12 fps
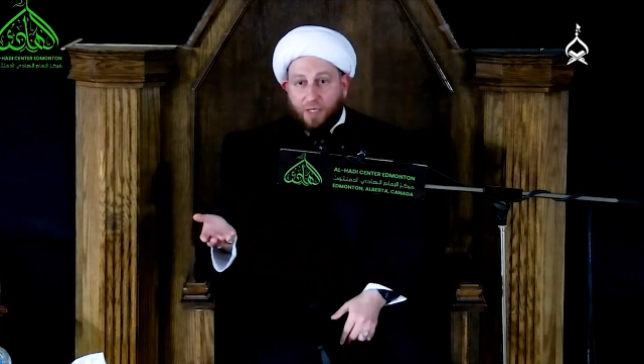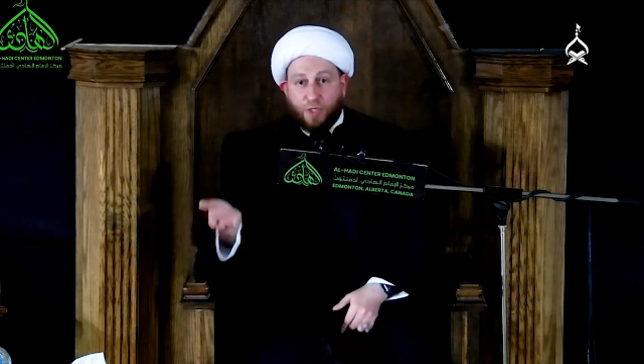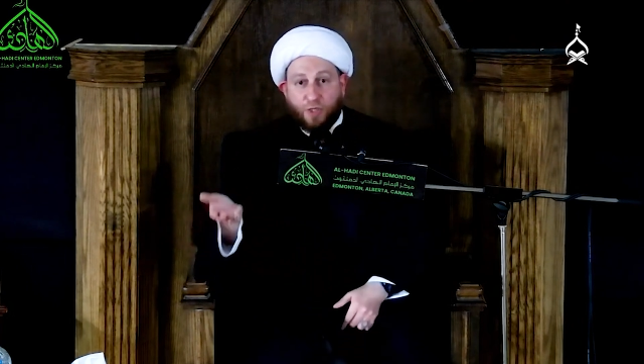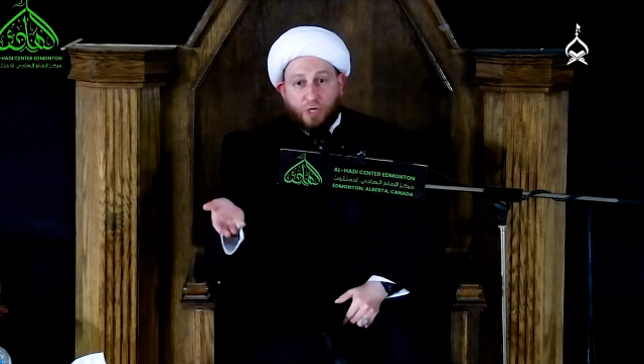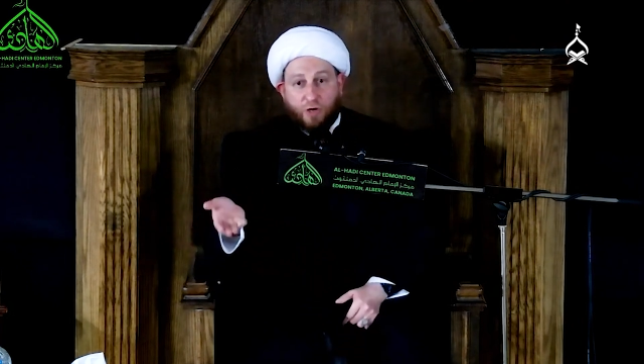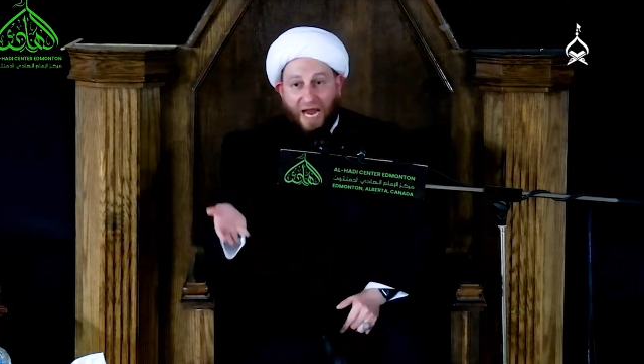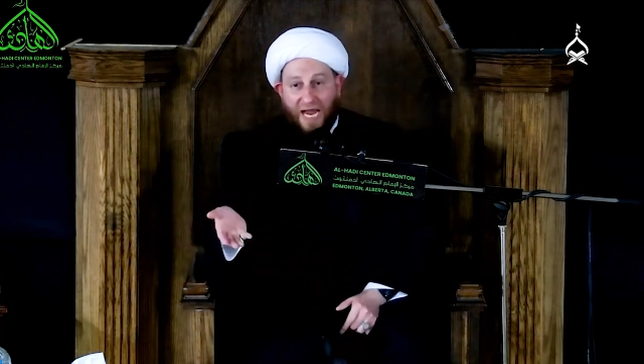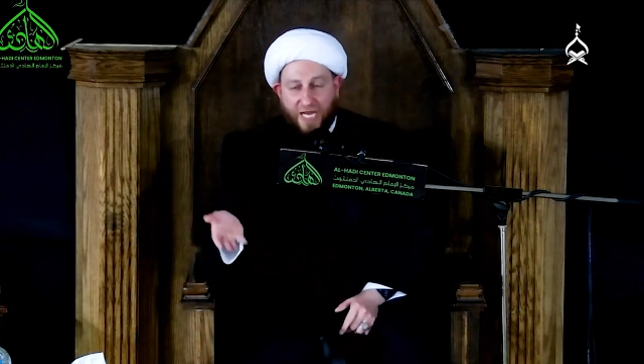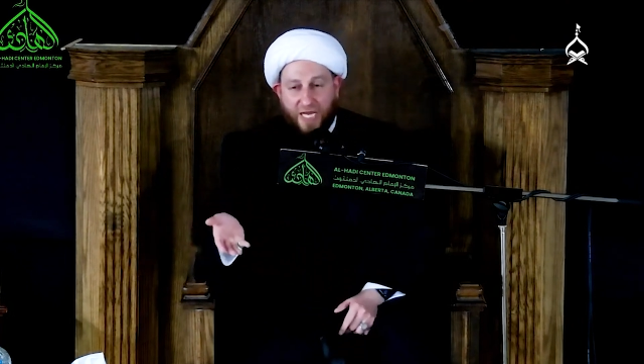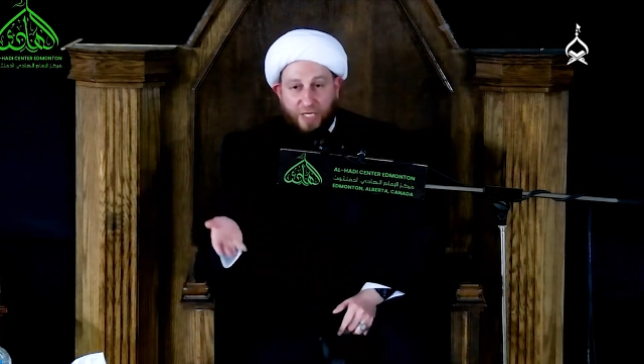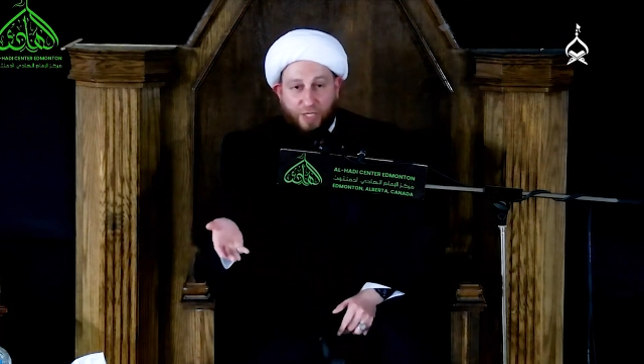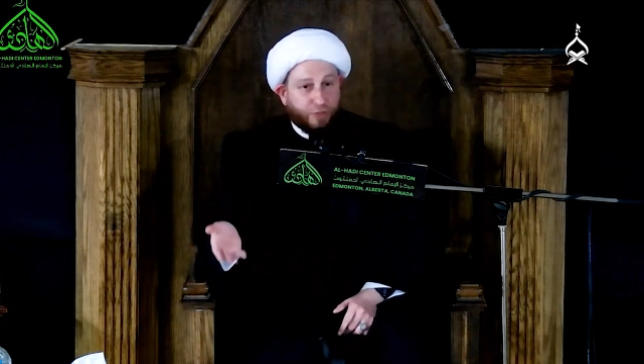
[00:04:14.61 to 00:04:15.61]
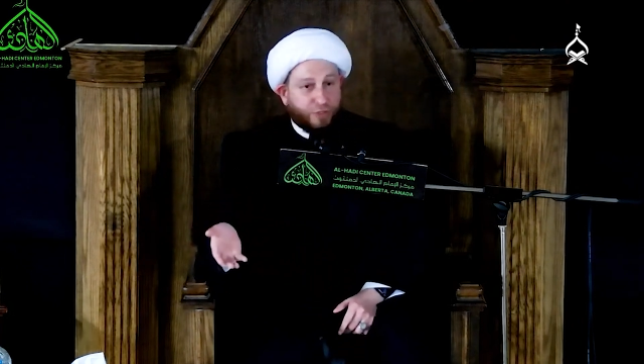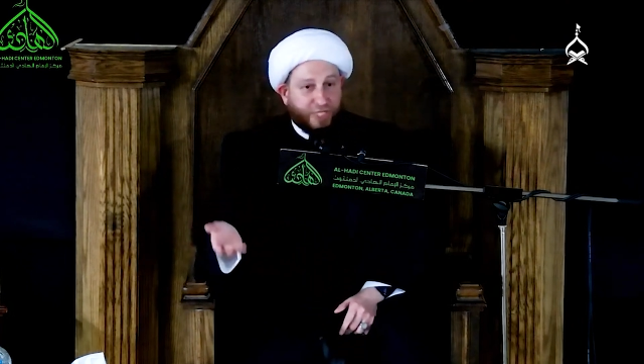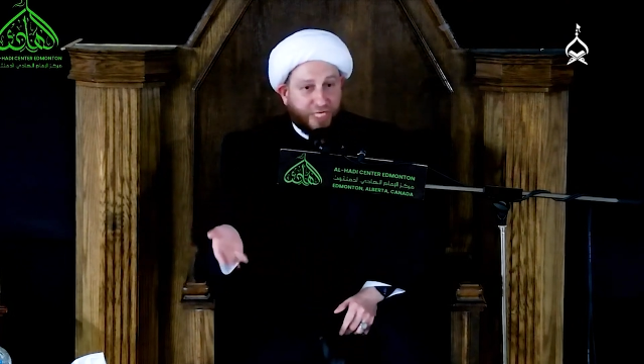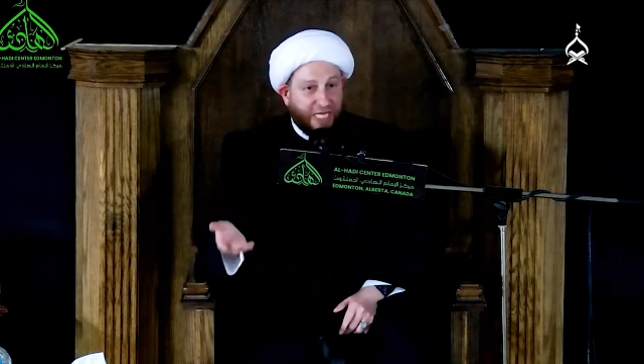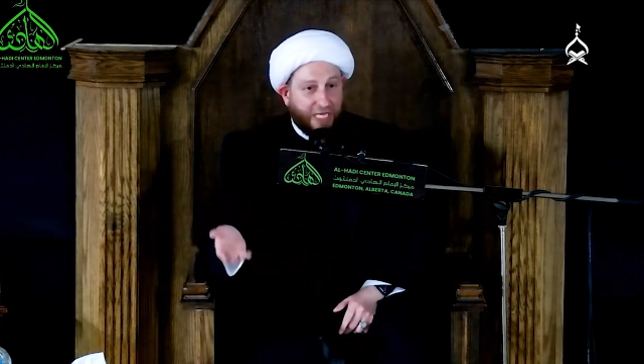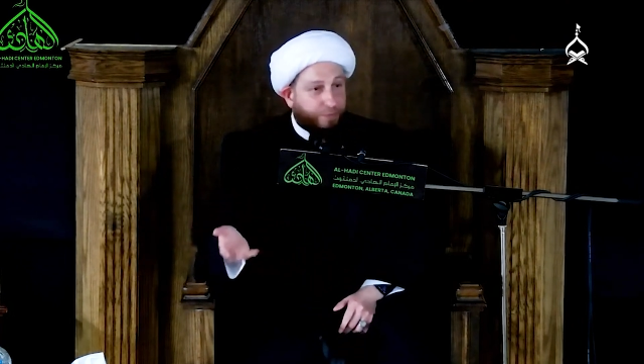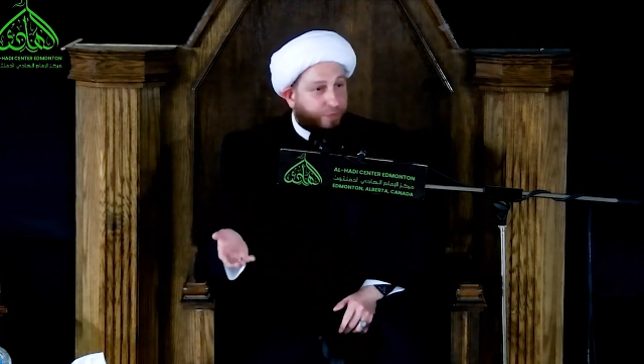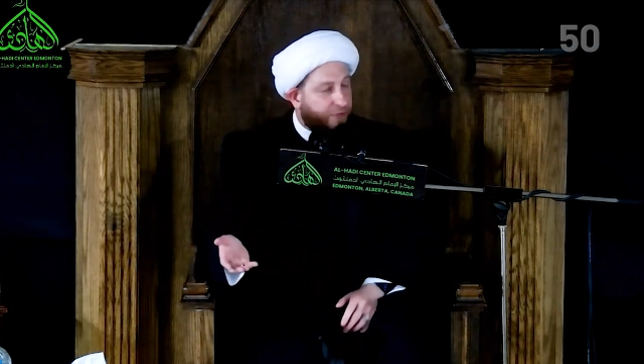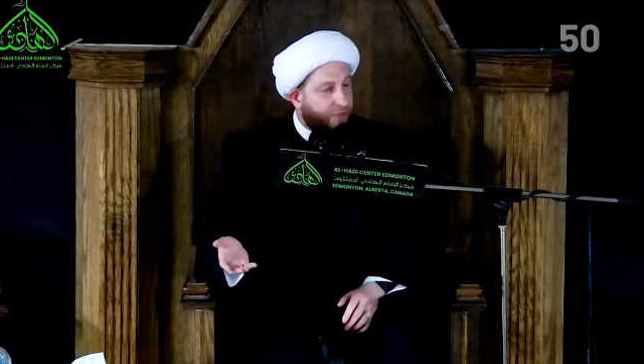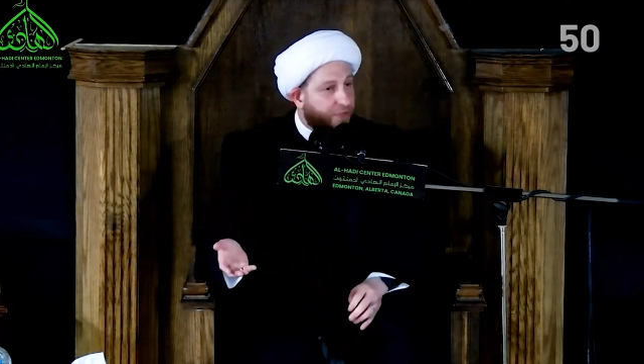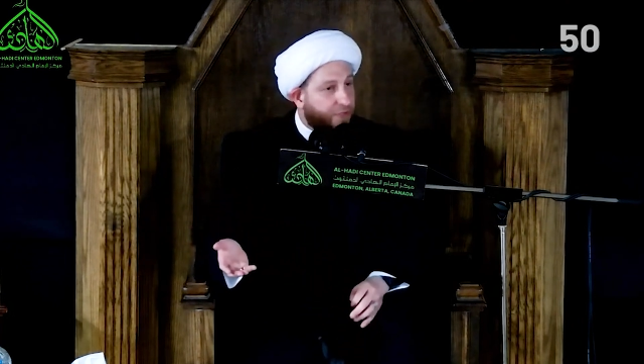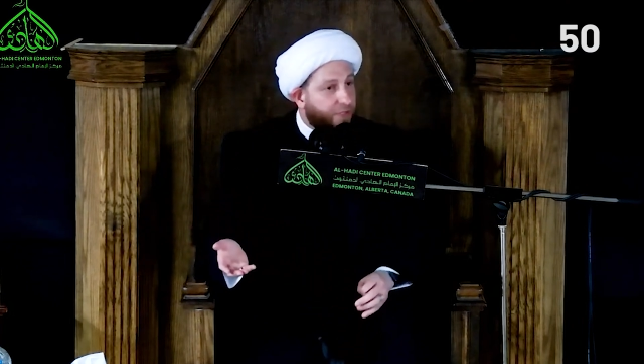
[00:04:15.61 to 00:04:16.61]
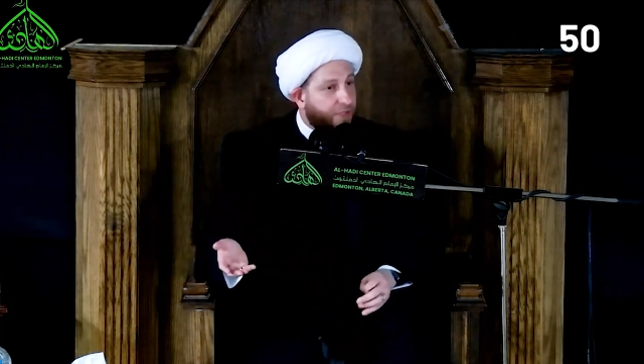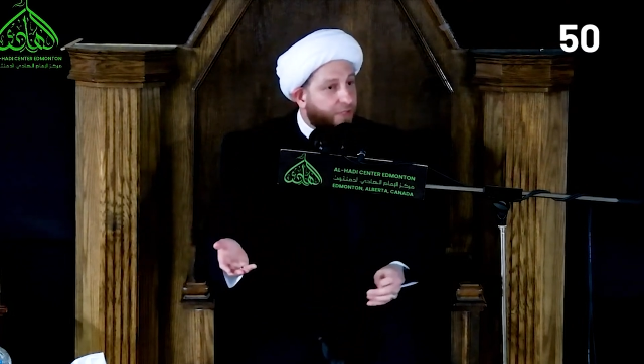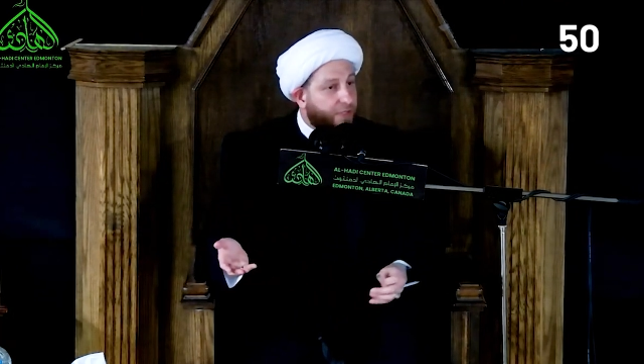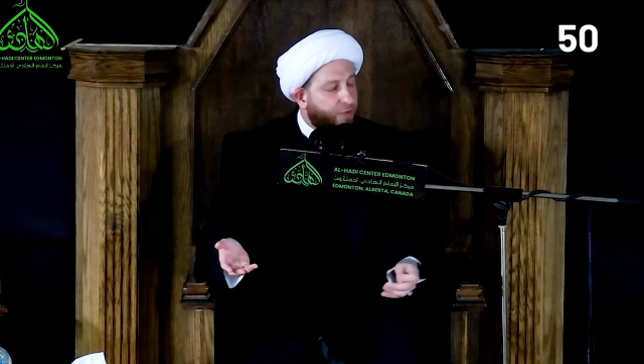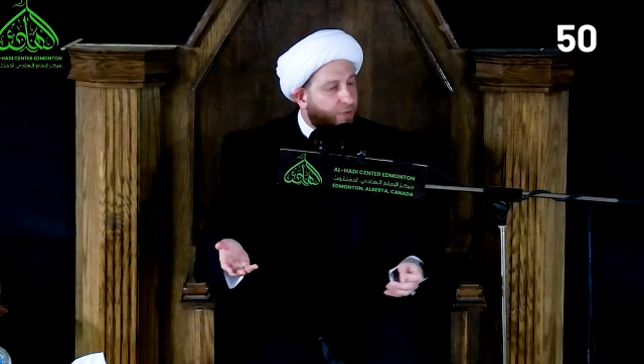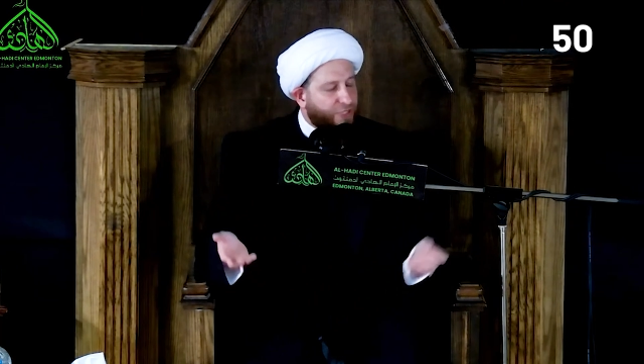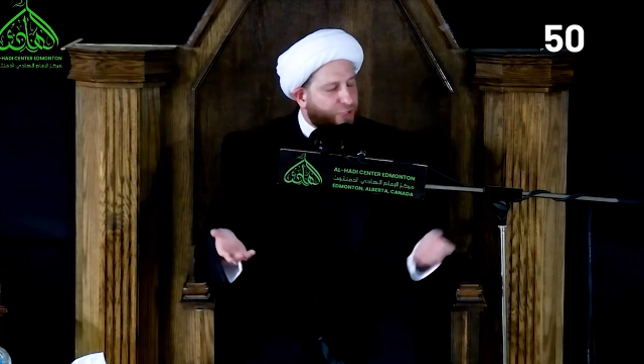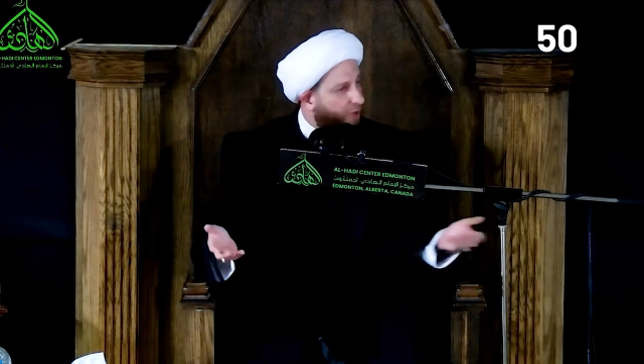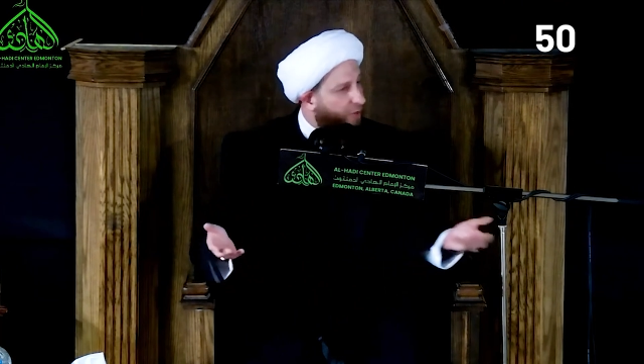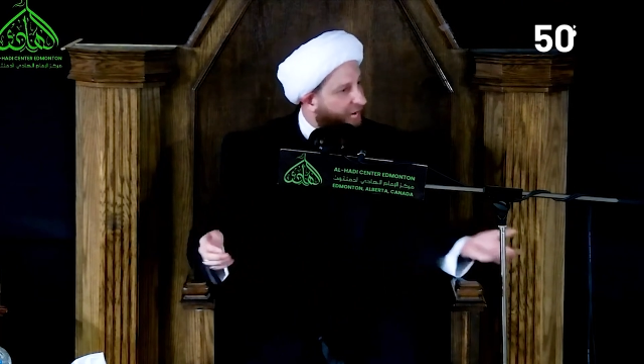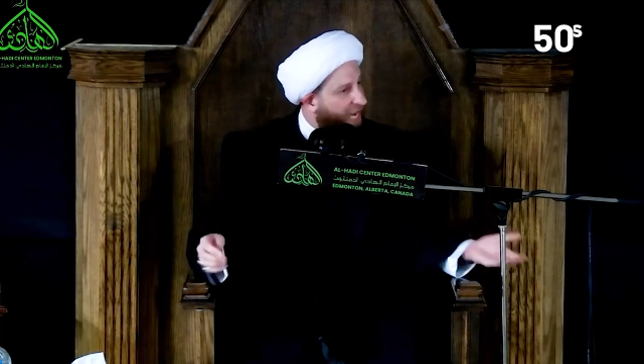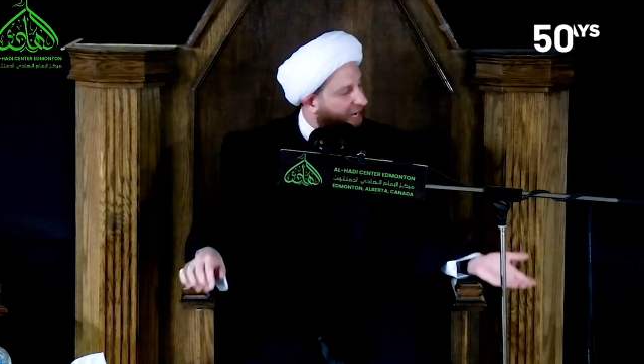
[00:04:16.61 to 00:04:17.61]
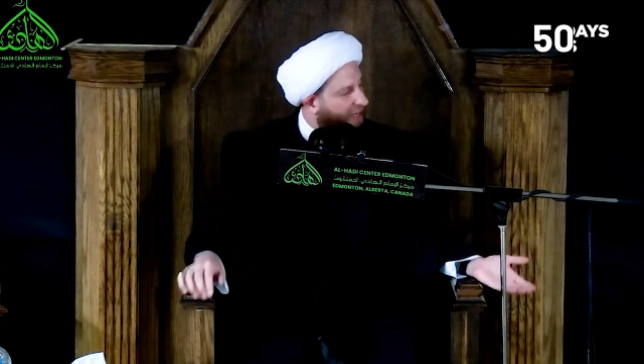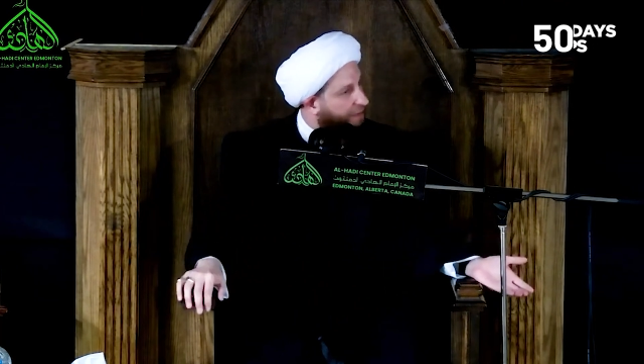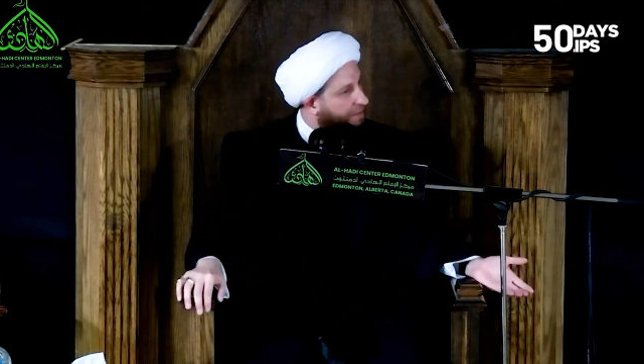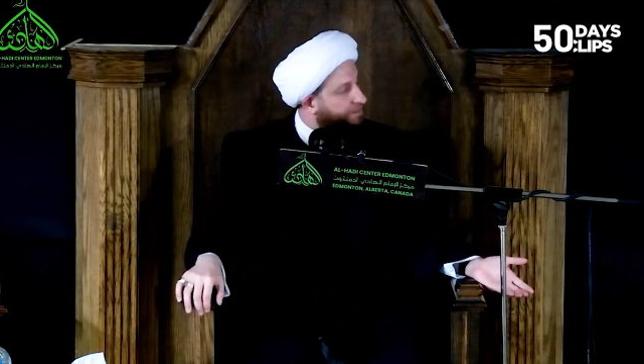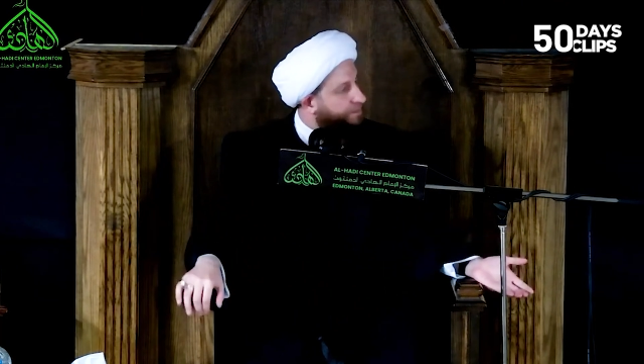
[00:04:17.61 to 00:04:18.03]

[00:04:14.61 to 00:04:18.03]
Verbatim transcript: You're crying in your sleep. What's going on?